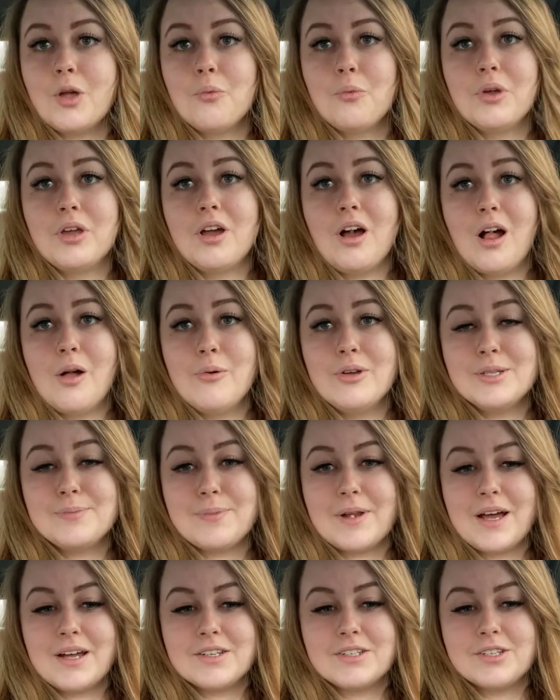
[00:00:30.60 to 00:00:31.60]
We always
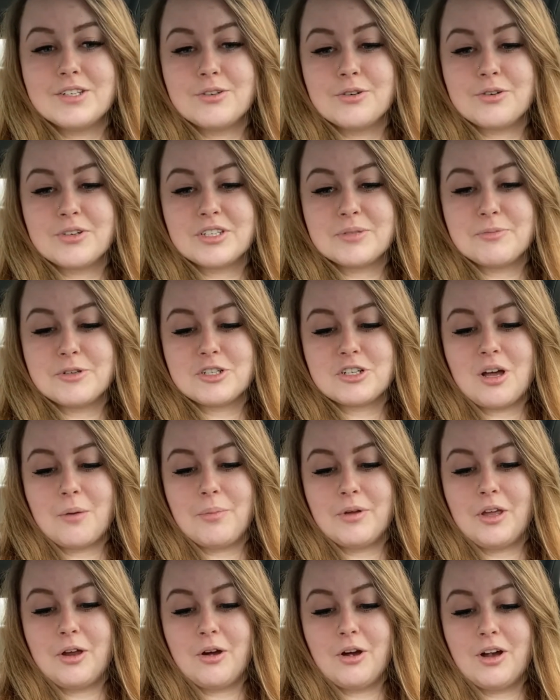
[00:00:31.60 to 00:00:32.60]
plan to do Christmas
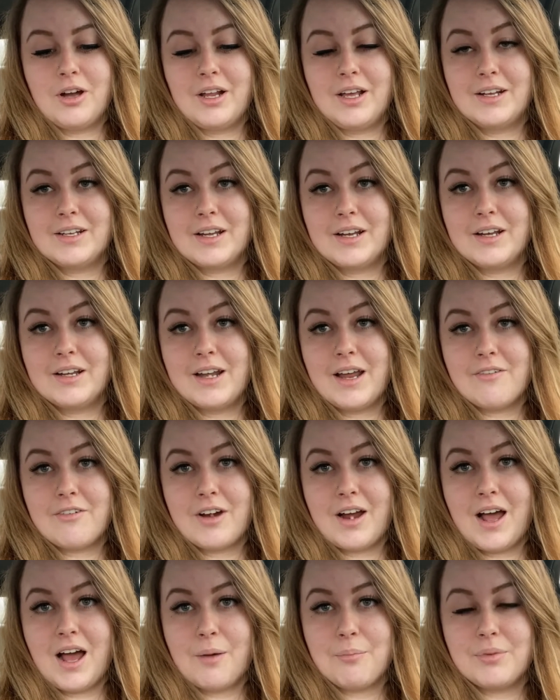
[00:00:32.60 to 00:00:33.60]
shopping early and then it
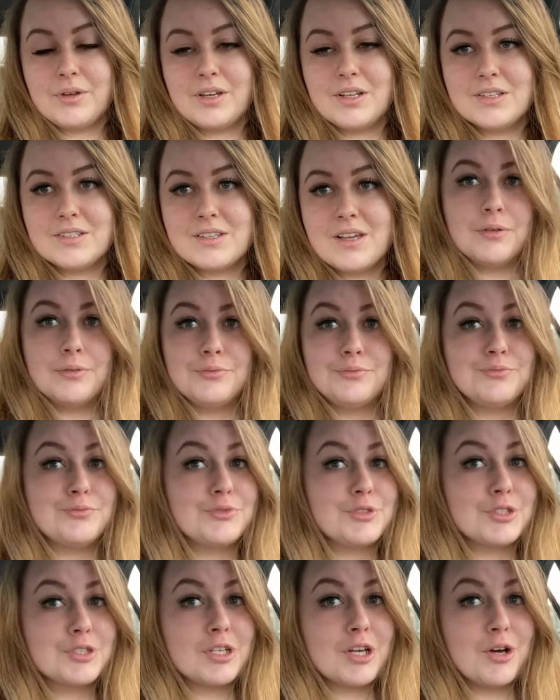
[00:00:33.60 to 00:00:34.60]
never happens.
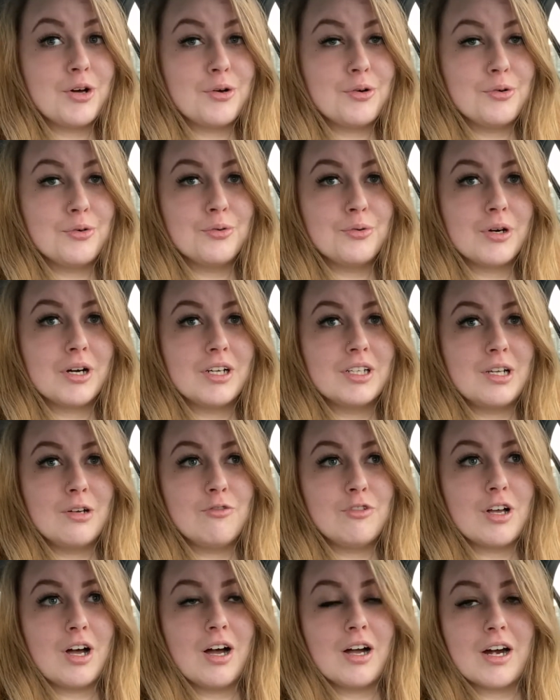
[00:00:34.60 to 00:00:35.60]
So we're gonna
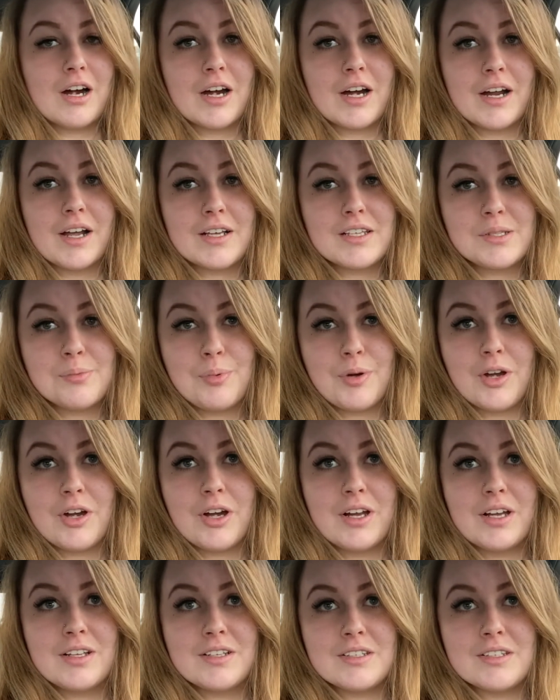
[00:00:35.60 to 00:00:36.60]
vlog our
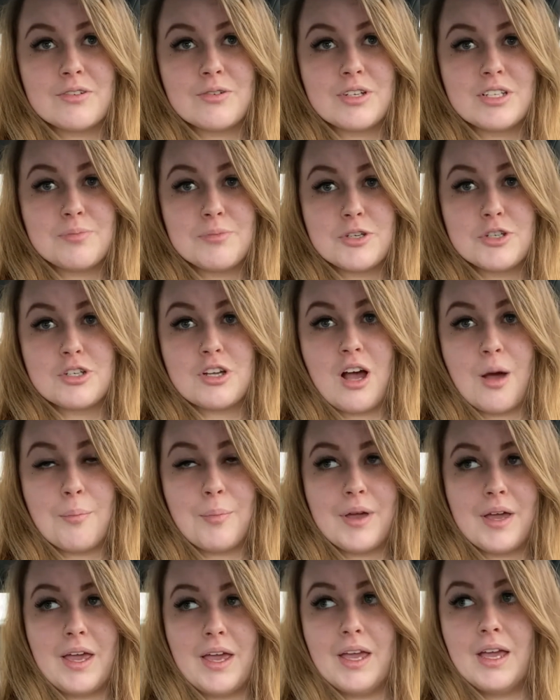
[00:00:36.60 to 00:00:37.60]
experience Christmas
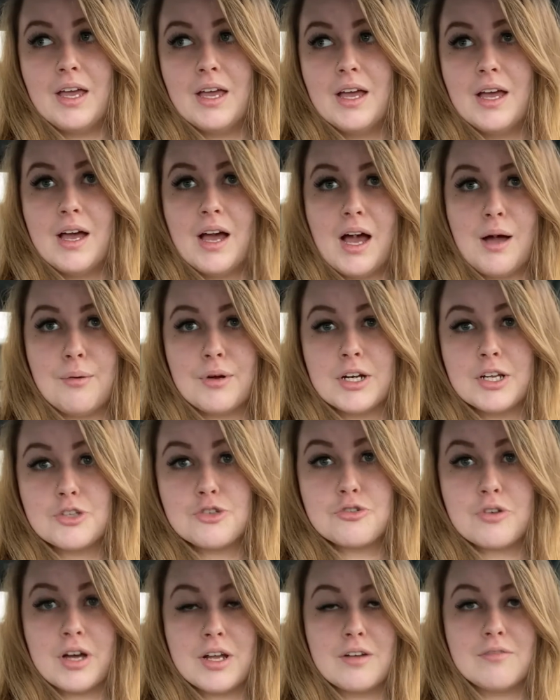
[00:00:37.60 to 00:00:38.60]
shopping. I'm gonna
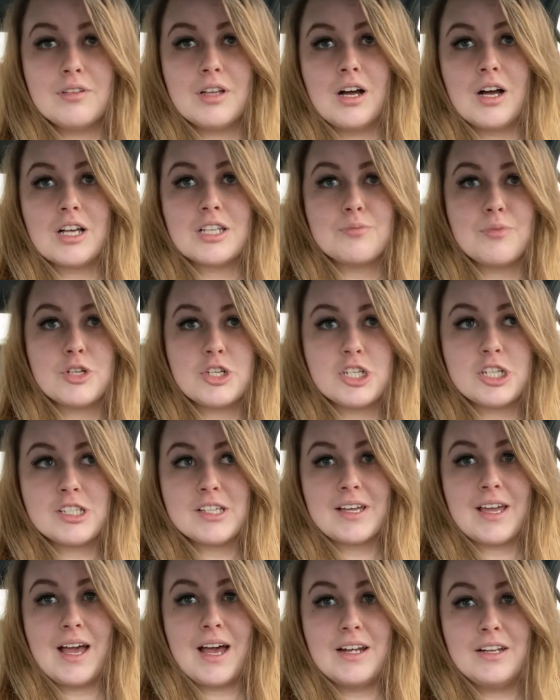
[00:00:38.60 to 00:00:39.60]
try to vlog as much as
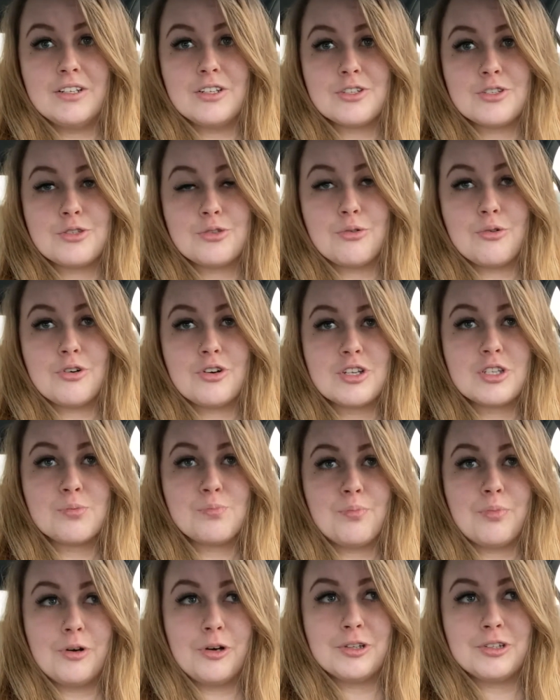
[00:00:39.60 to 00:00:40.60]
I can in the stores,
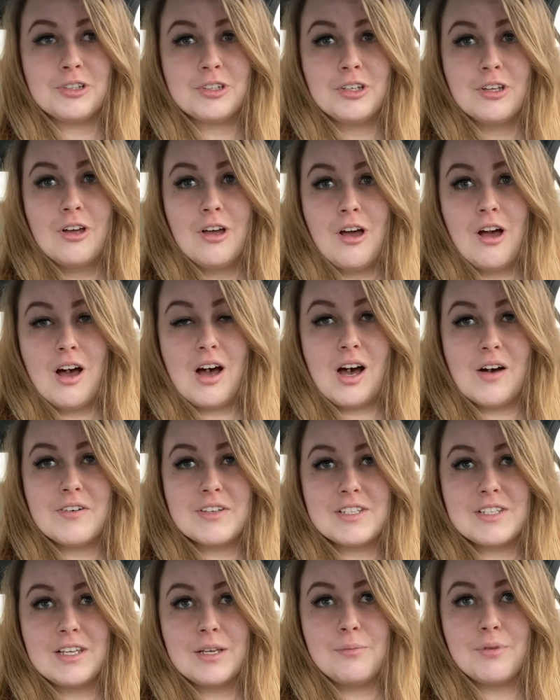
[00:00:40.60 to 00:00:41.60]
but
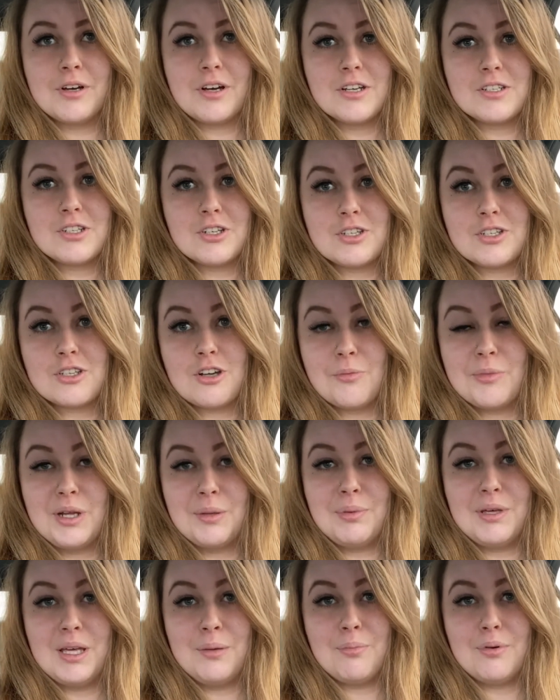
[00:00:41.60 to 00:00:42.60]
obviously because there's so many
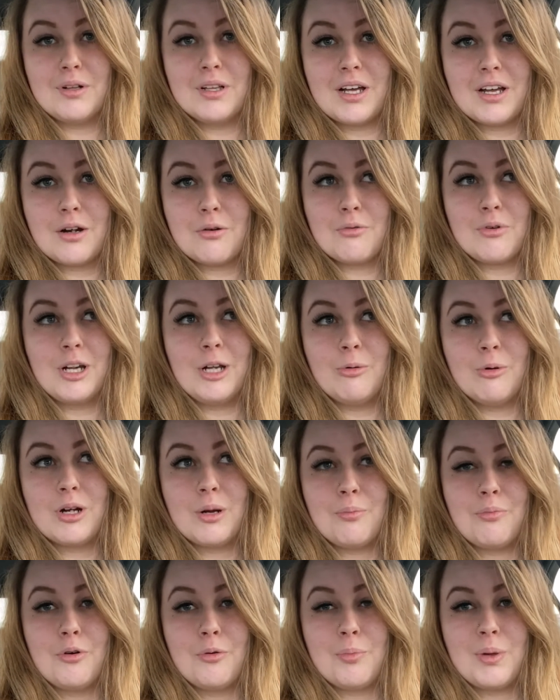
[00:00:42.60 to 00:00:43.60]
people, I don't really want
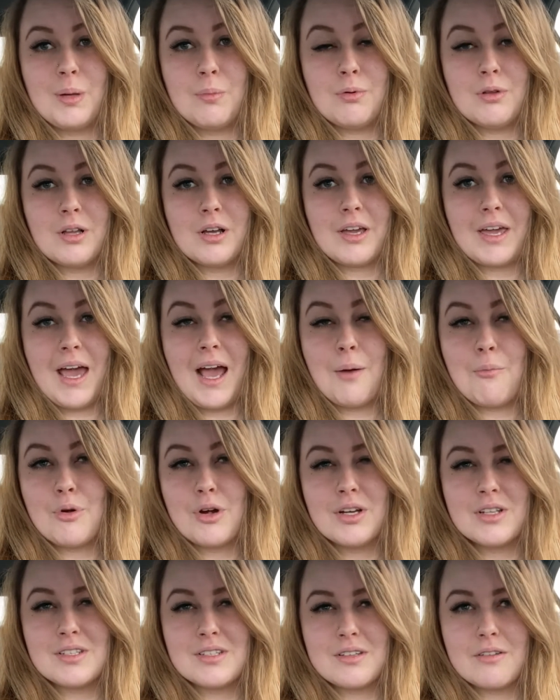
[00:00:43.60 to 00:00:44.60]
to put people on
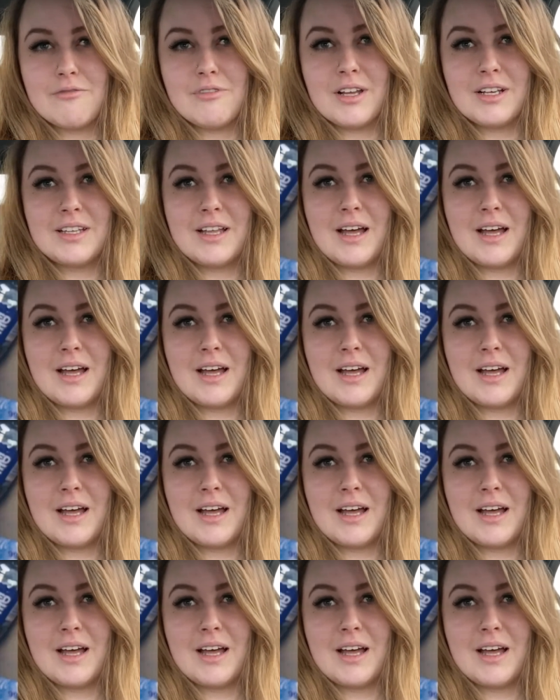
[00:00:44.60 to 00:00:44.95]
camera and stuff like